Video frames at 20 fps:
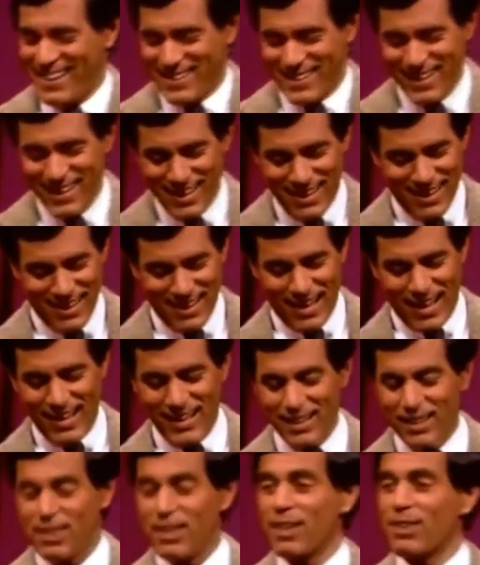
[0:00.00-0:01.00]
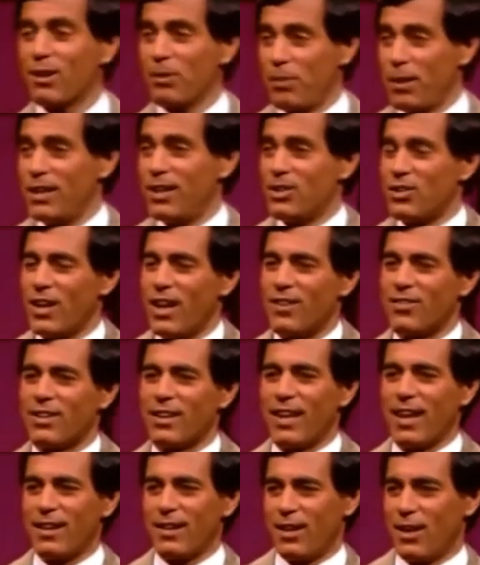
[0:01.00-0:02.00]
Sorry. I didn't think there'd be any chance of
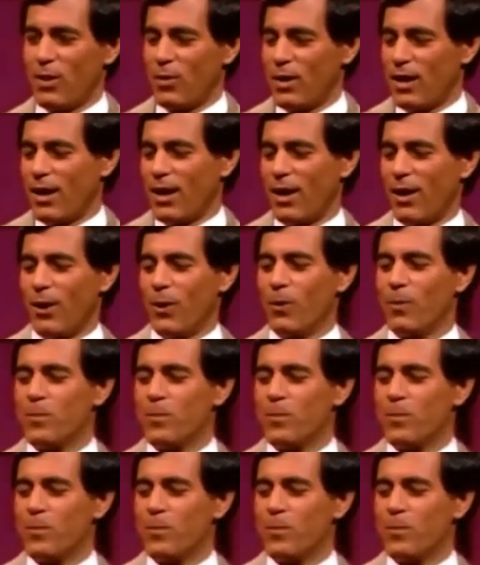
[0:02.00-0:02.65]
that. Here we go.